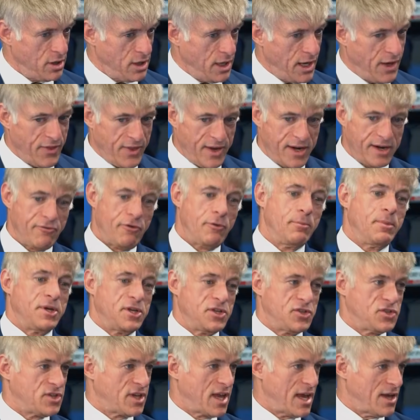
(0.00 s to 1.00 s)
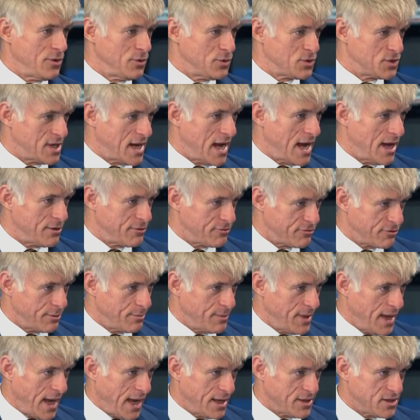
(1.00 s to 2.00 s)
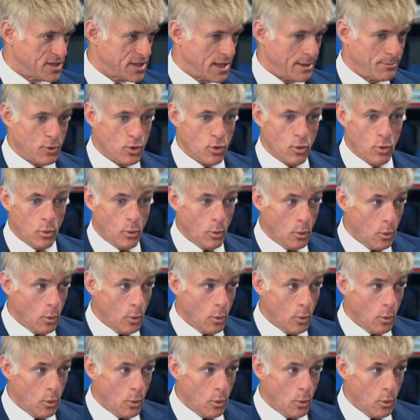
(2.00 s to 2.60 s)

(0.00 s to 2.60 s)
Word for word: and then everybody scales down from that. Some are